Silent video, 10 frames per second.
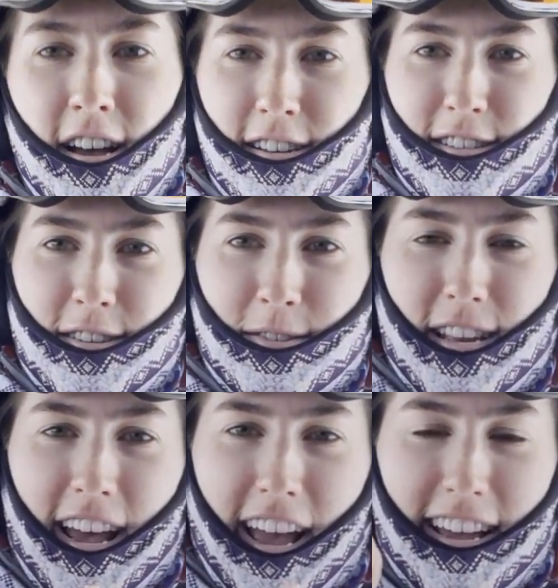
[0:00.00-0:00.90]
So
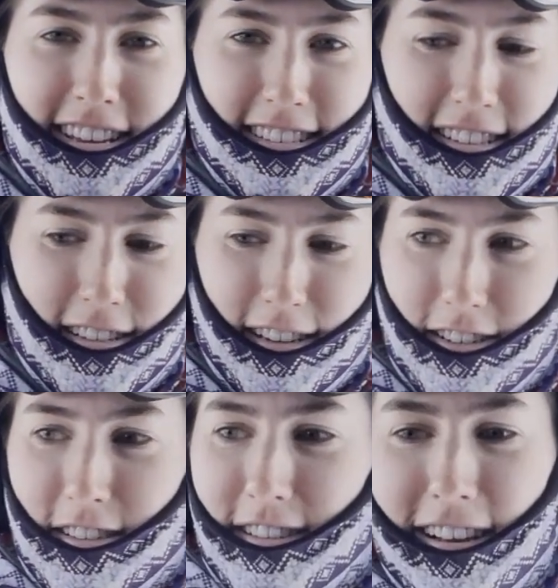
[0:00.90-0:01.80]
today is the
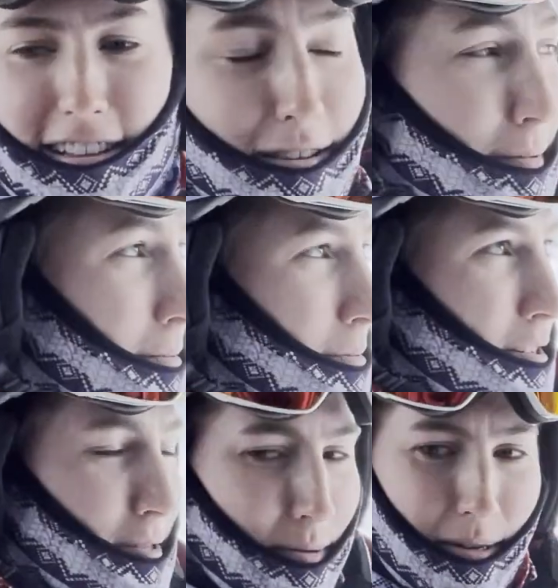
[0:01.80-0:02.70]
slushy slalom at
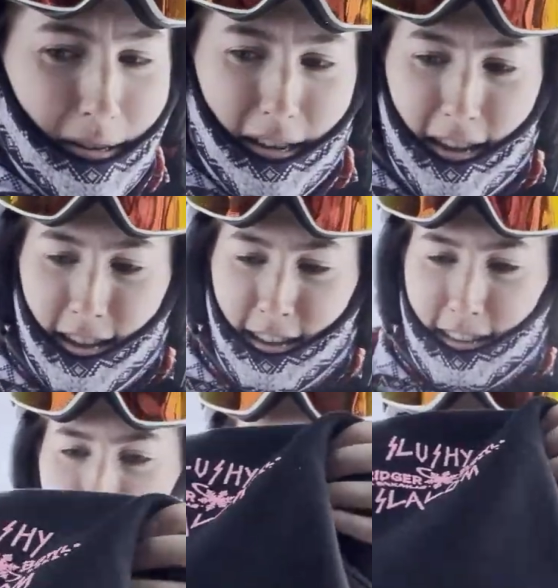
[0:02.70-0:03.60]
Bridger Bowl.
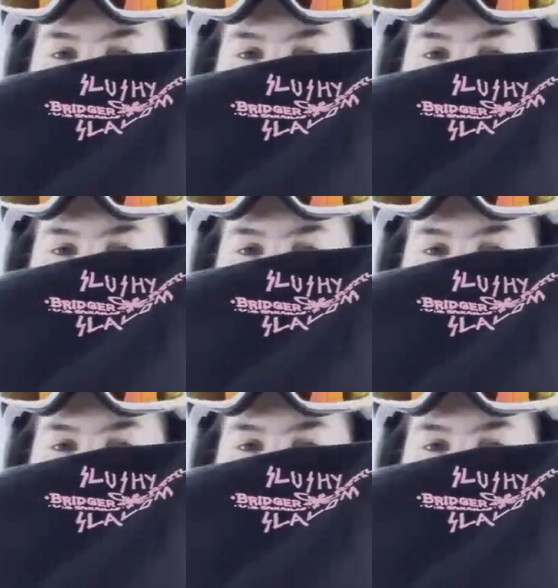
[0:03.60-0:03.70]
This is my